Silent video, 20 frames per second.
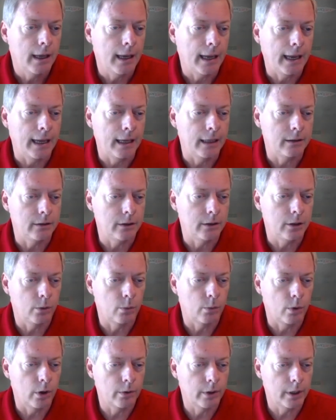And, you know,
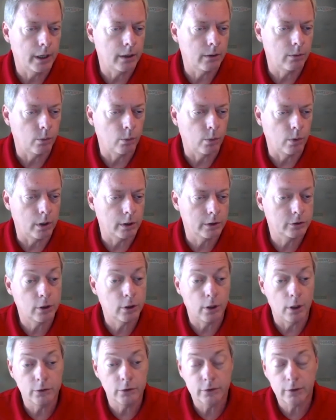Rotary works
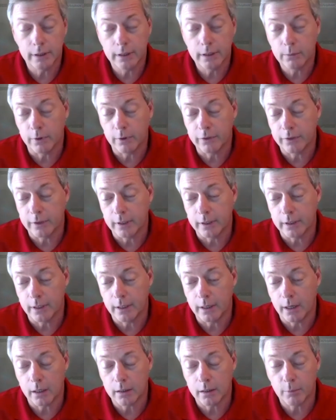closely with the
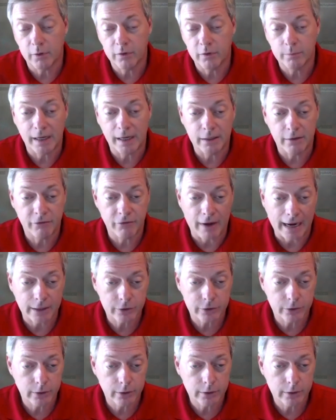automotive
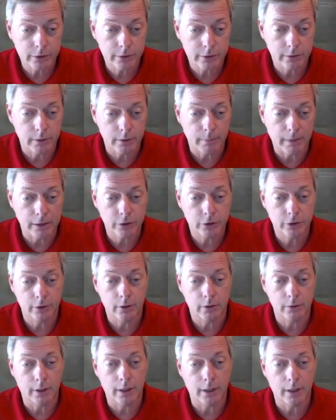manufacturers to make
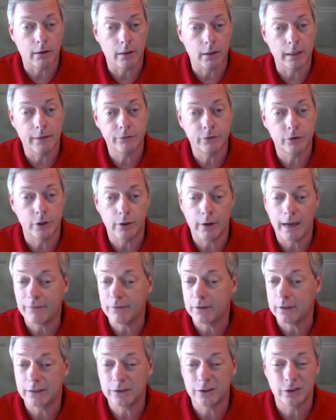sure that our lifts, you know,
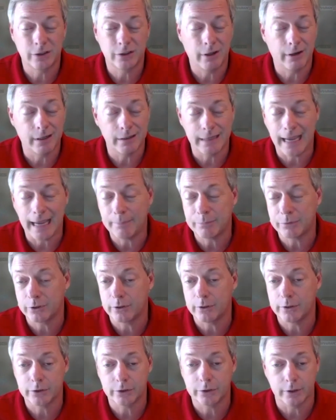have the necessary
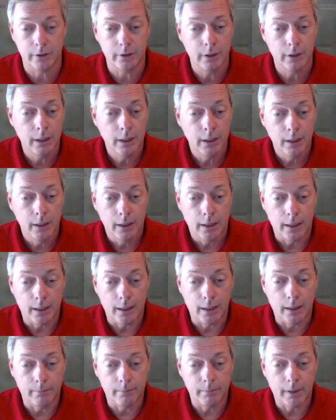adapters and
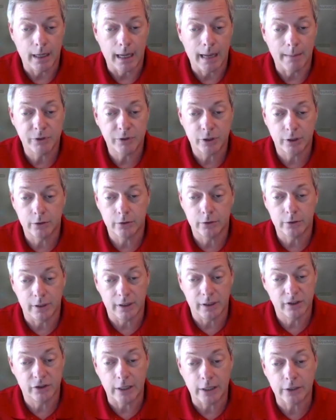options and
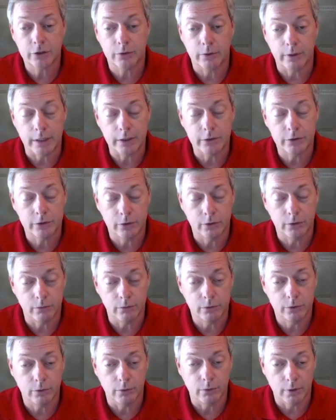accessories
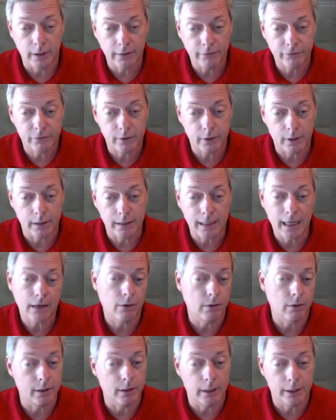to lift not
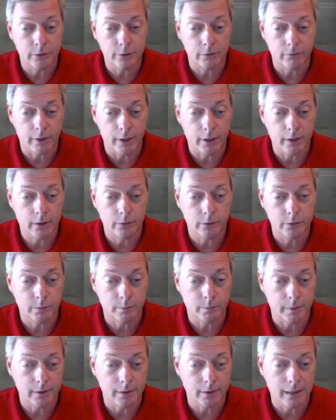only electric vehicles,
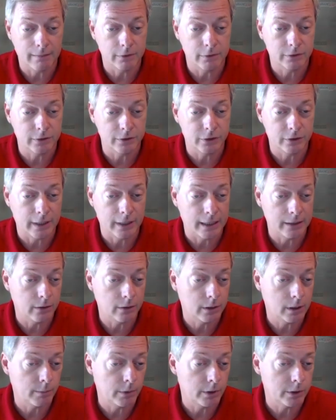but obviously
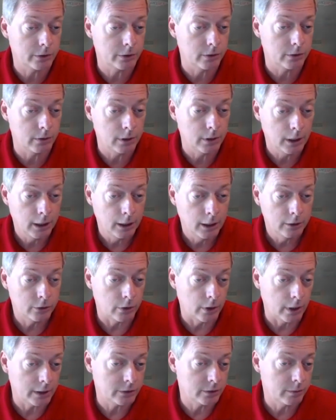standard commercial
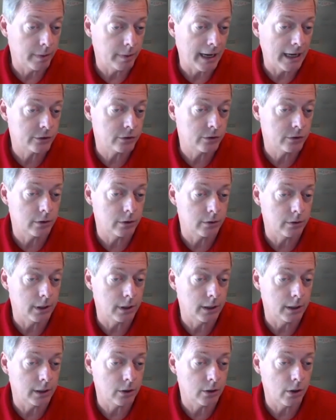trucks and passenger
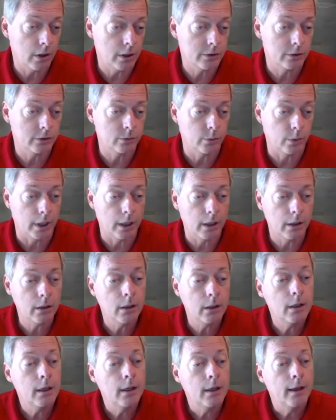cars as well.